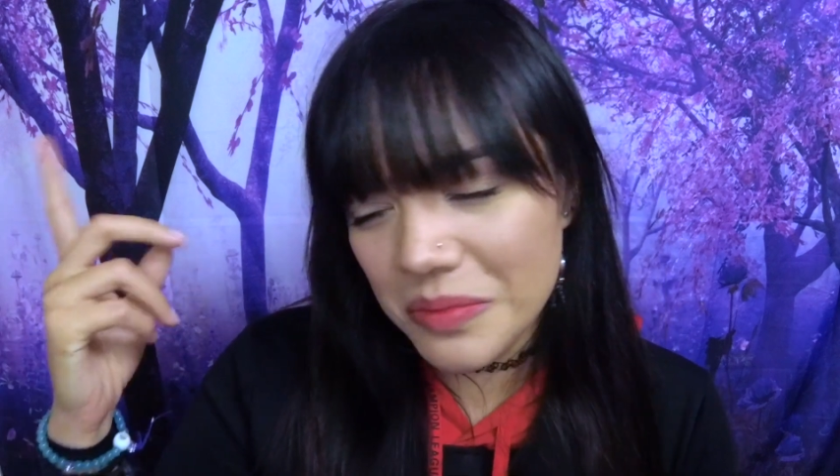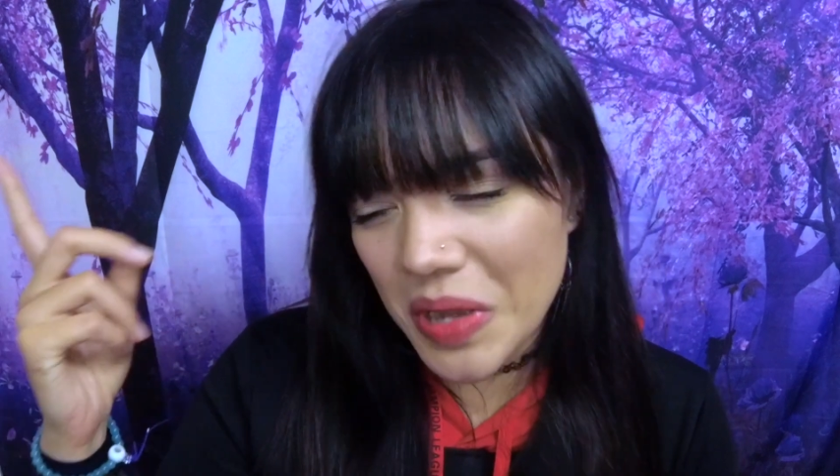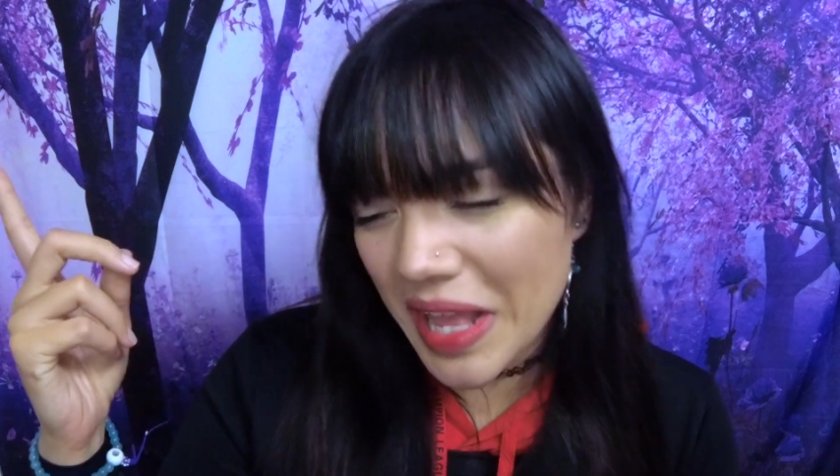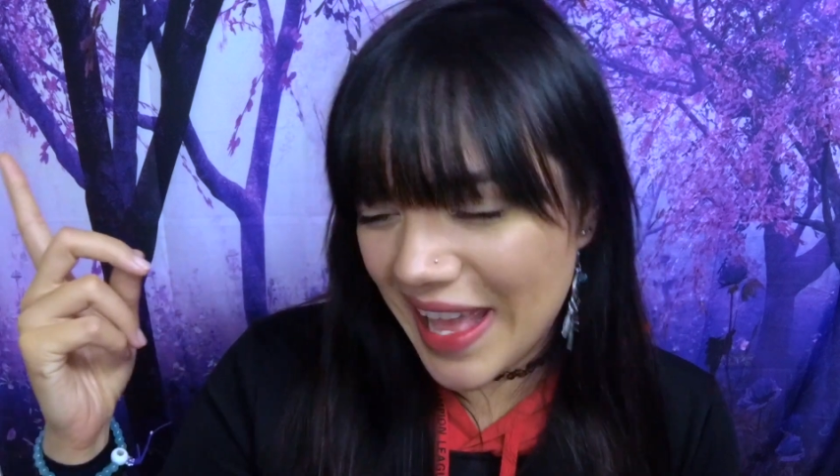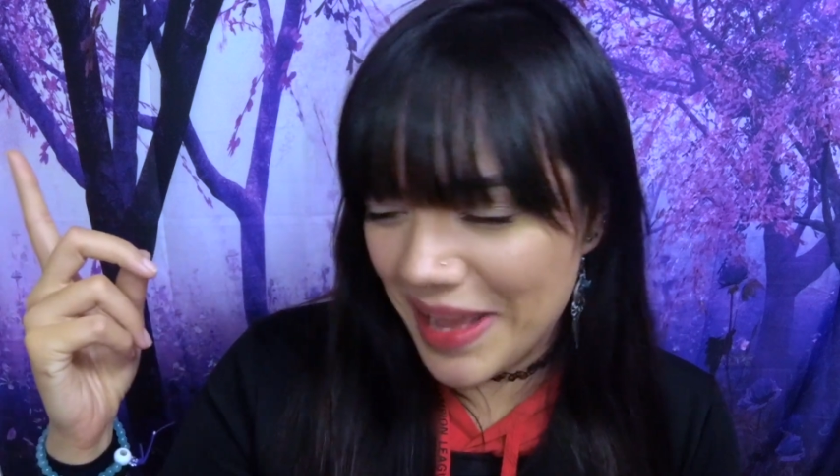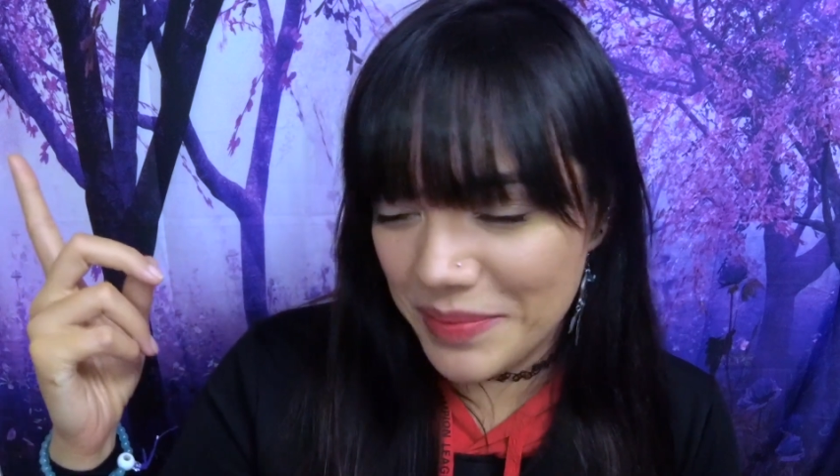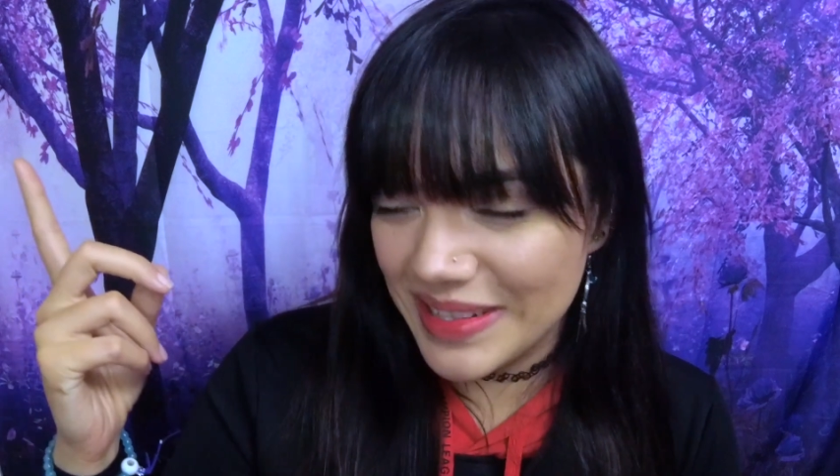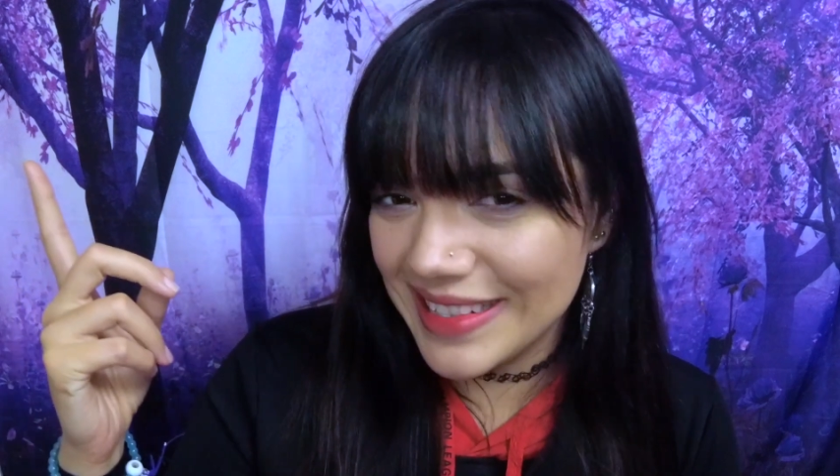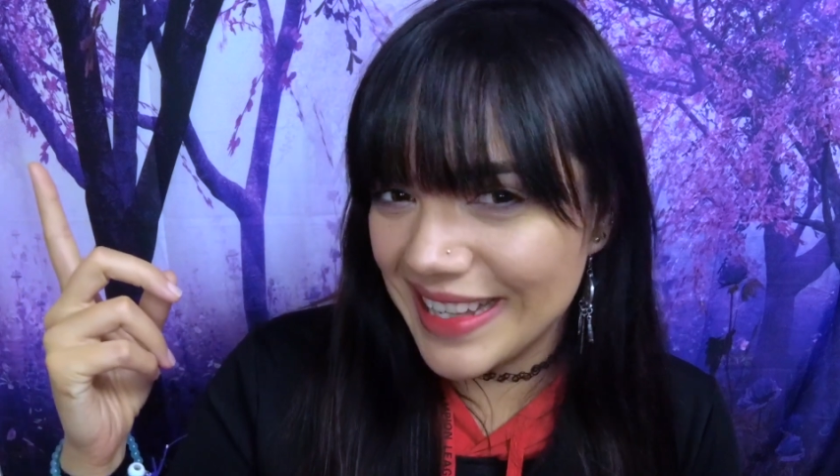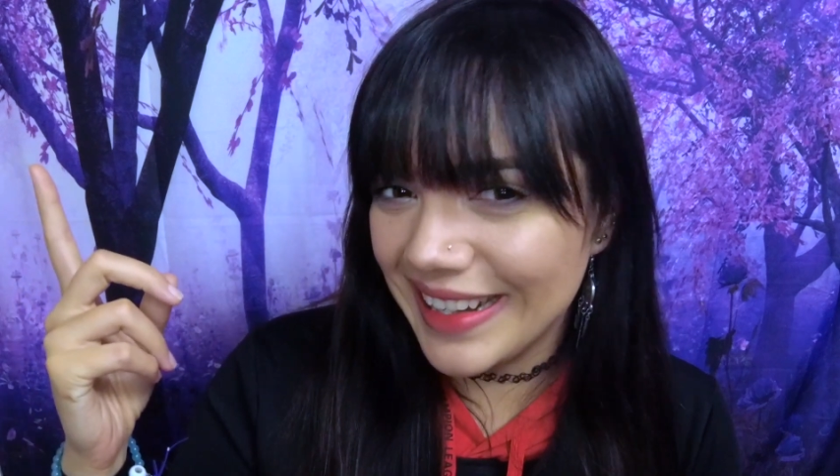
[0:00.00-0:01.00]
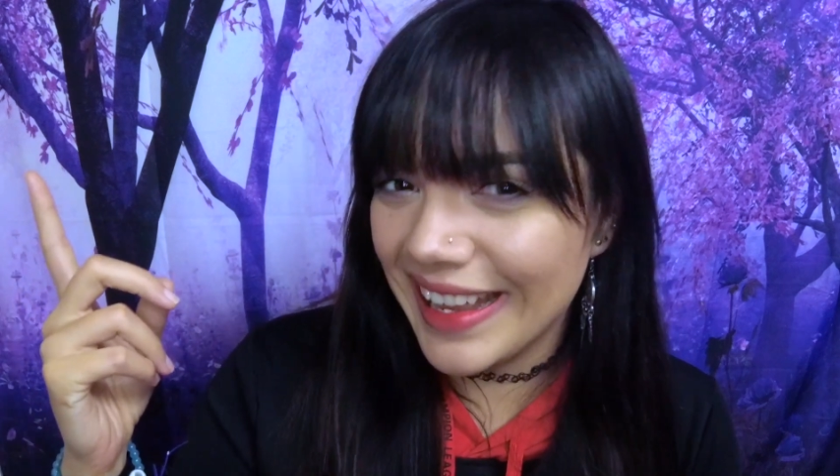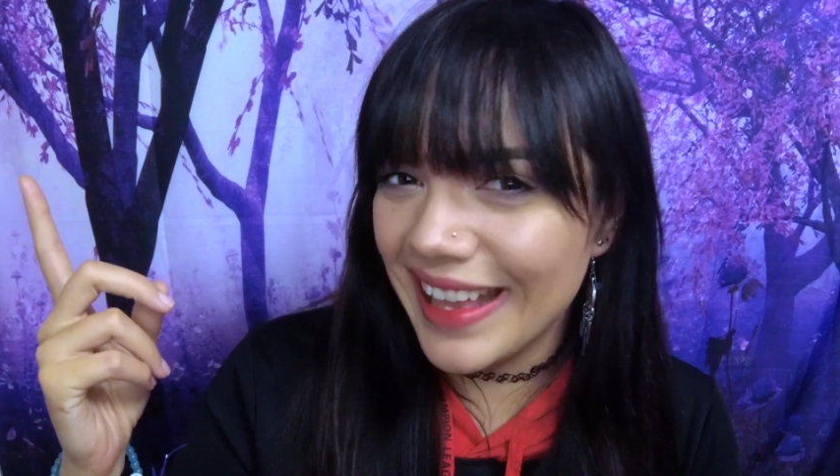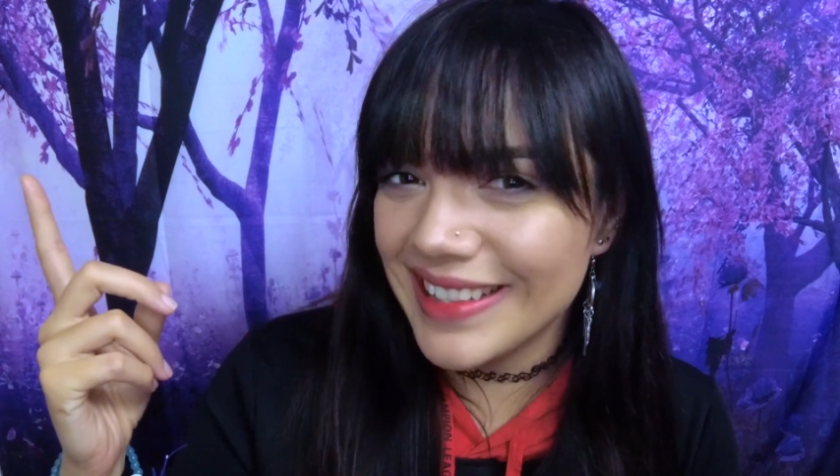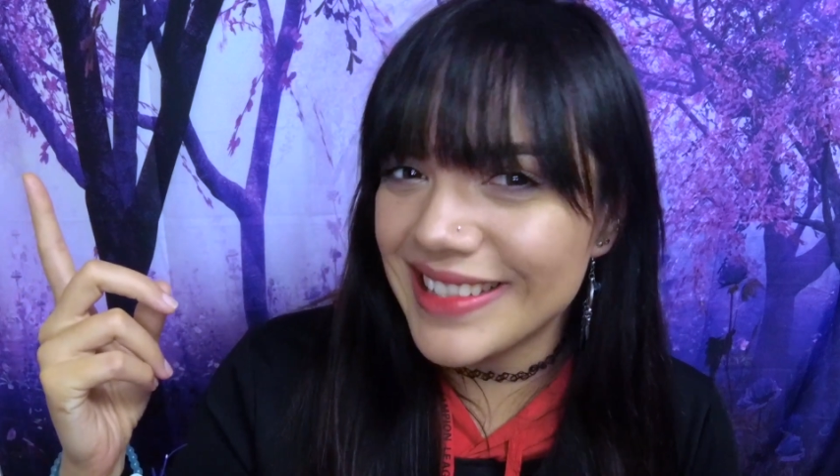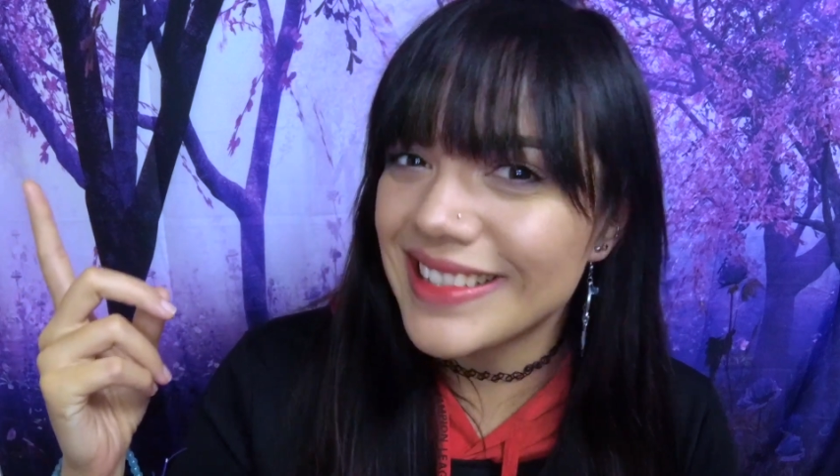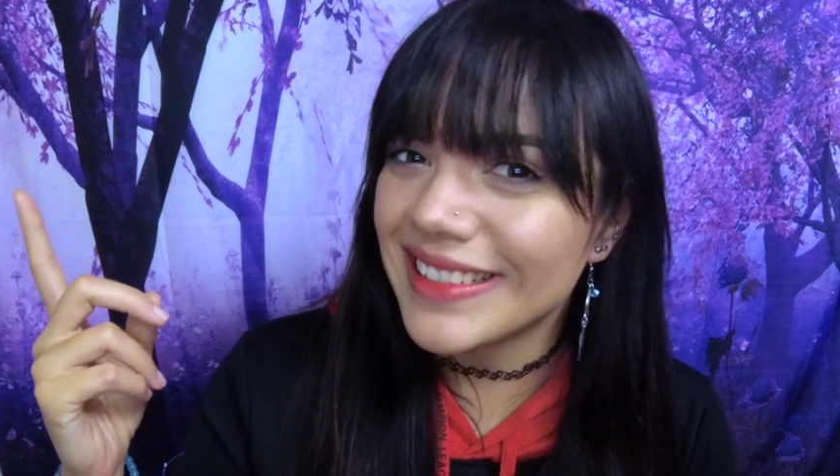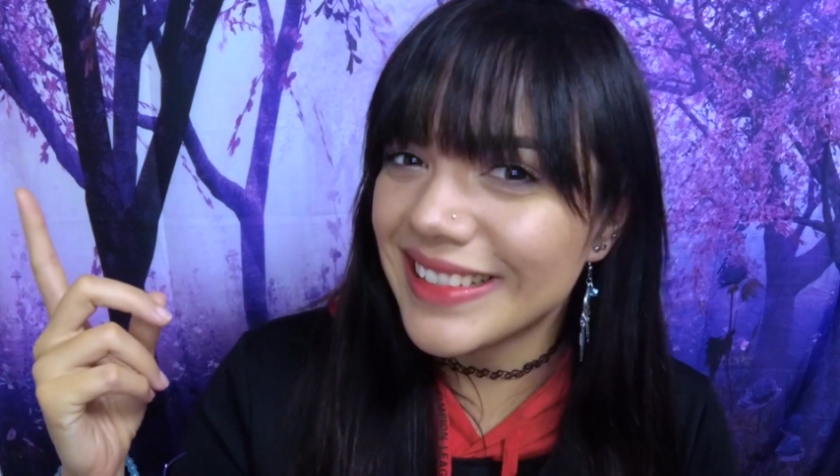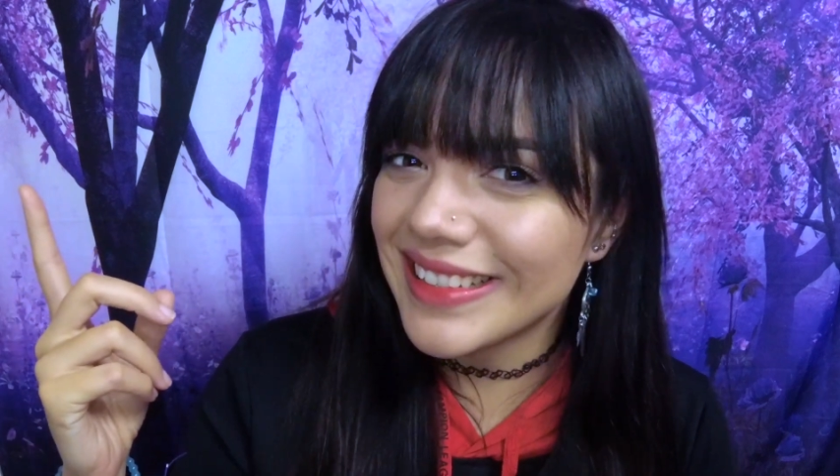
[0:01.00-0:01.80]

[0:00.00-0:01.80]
what happens, I guess.